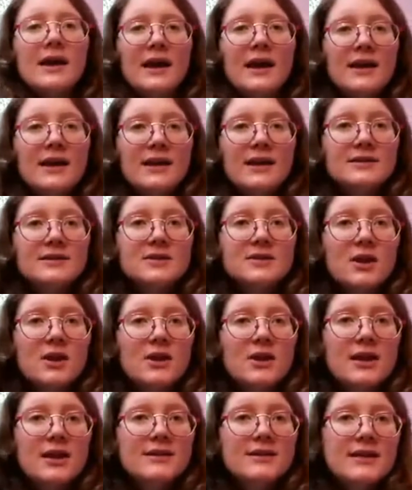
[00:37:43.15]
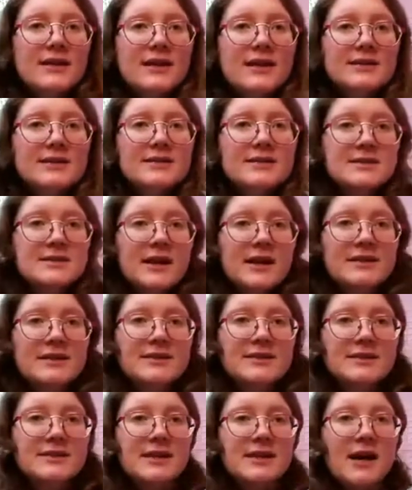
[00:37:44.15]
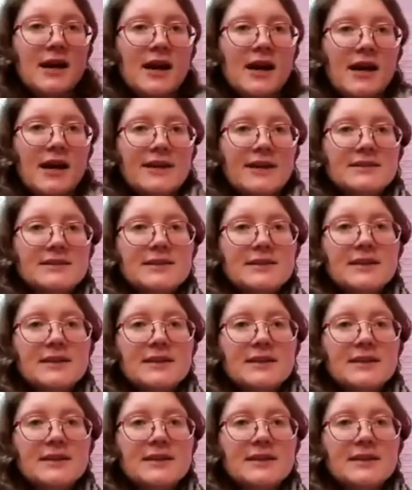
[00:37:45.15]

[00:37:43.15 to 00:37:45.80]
And let's go like this, side to side.